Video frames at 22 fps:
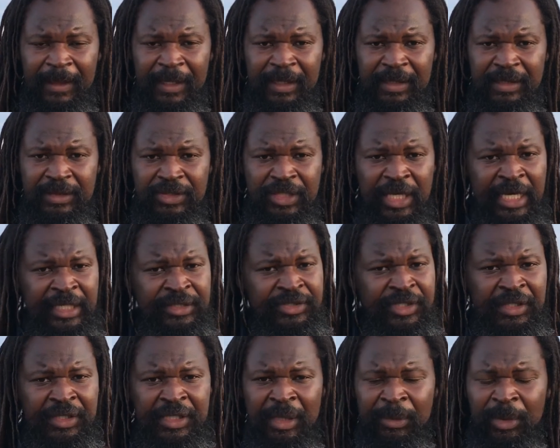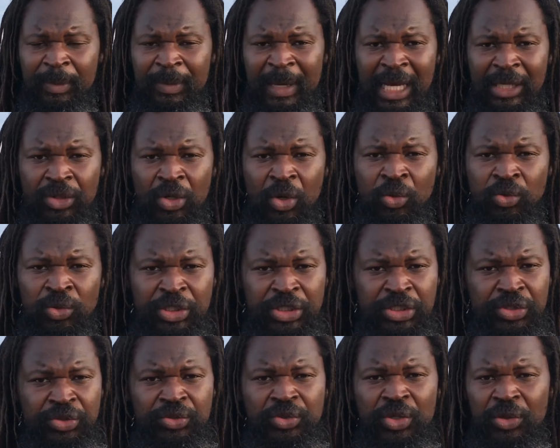change can come about. Only
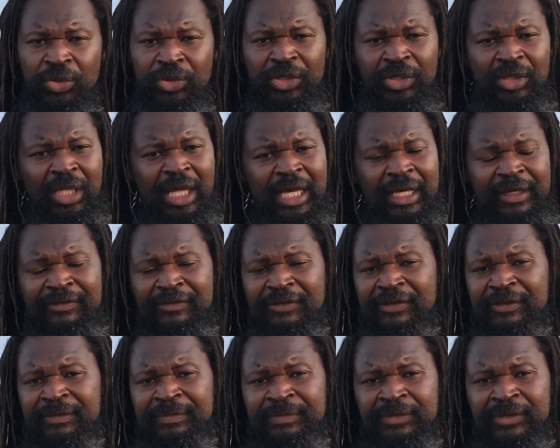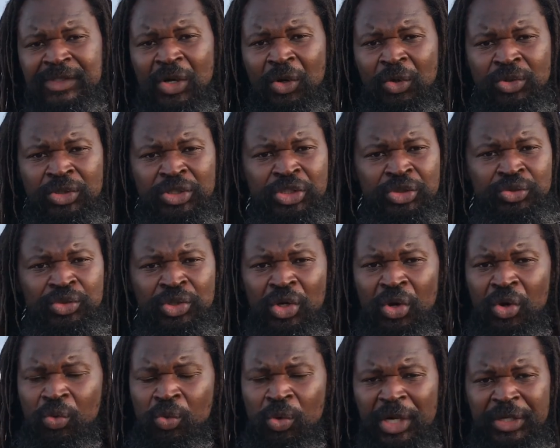you know your life. Only you
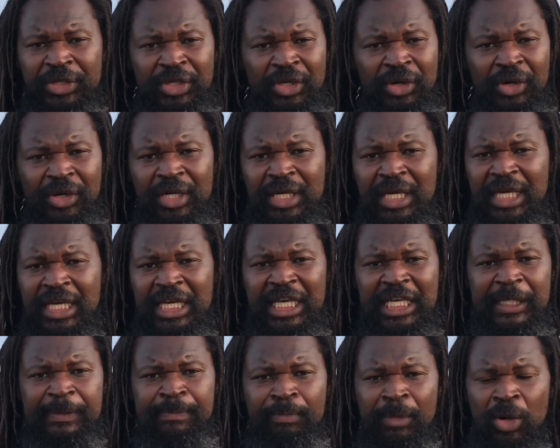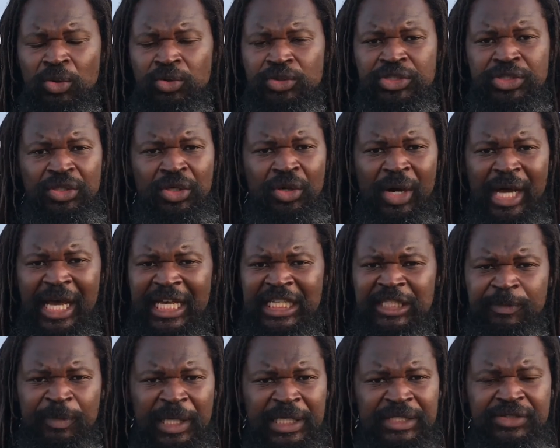know where your emotional
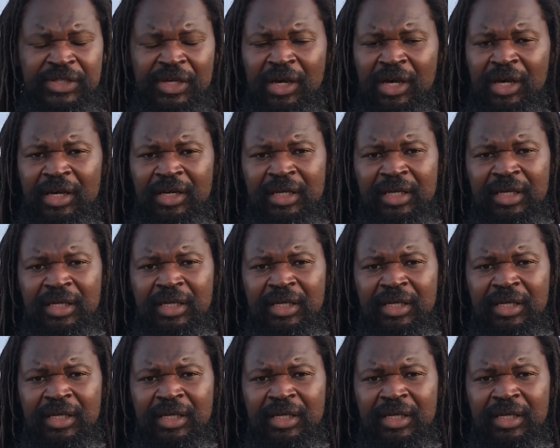aspects are.